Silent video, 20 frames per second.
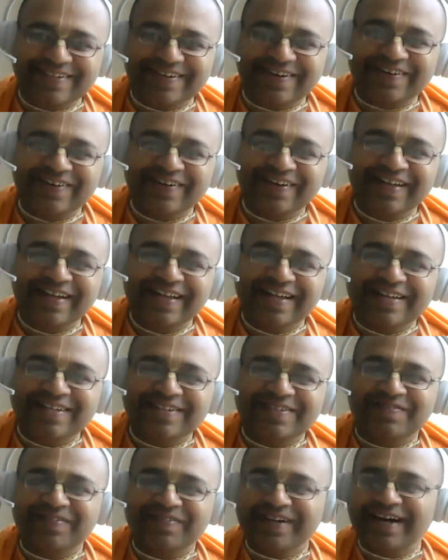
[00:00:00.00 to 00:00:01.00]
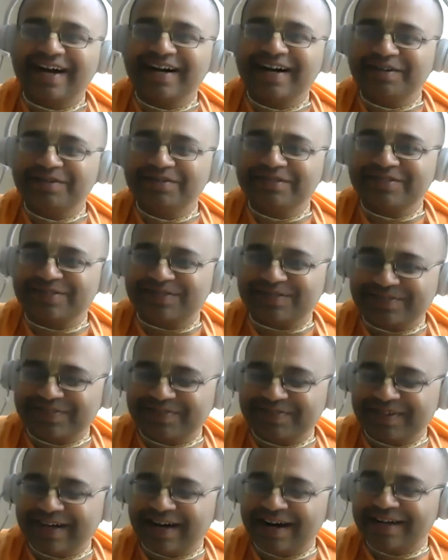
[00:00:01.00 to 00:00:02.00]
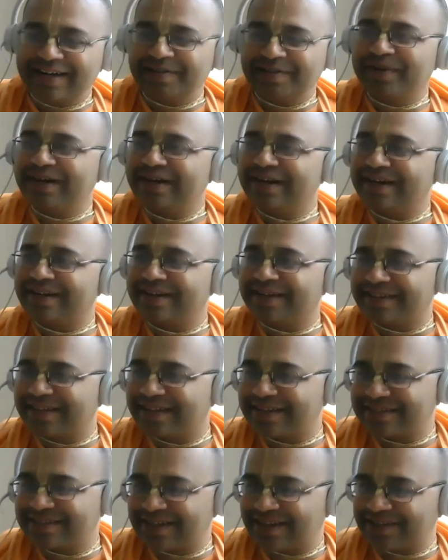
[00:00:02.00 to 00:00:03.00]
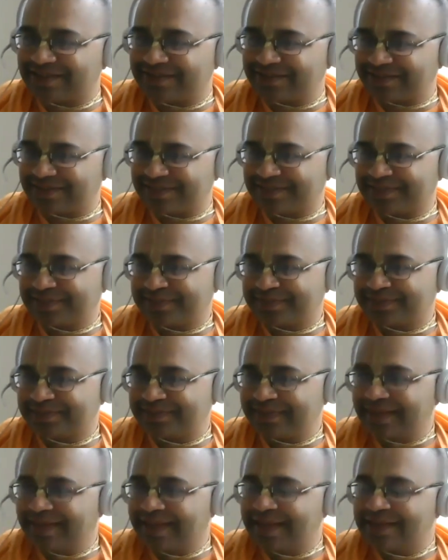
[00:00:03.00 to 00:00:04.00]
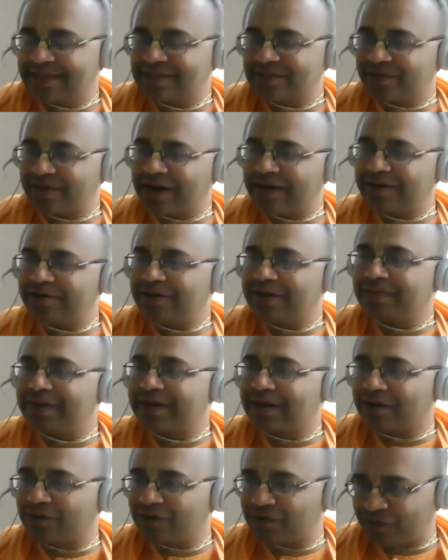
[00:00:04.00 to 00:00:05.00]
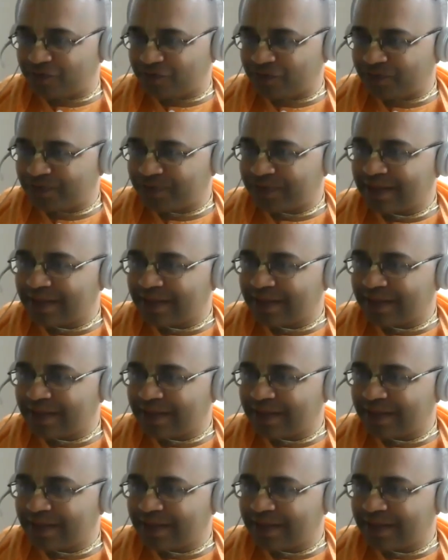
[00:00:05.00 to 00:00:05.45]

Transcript: so, so we can't do so. We can't imitate Haridas Thakur. Hmm. So we had to remain aloof.